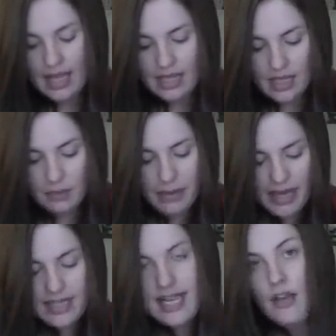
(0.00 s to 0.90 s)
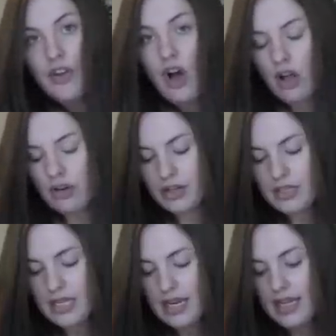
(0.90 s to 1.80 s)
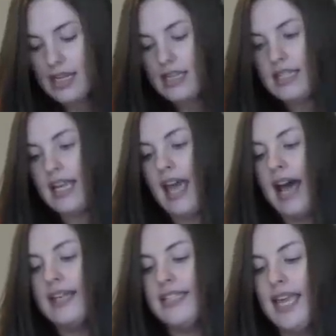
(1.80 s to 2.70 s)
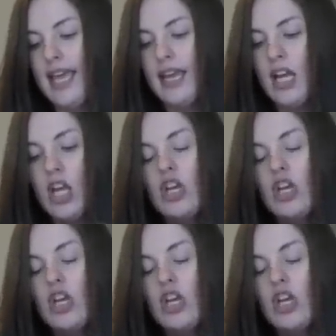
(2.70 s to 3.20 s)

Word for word: He picked out the colors. It is Cascade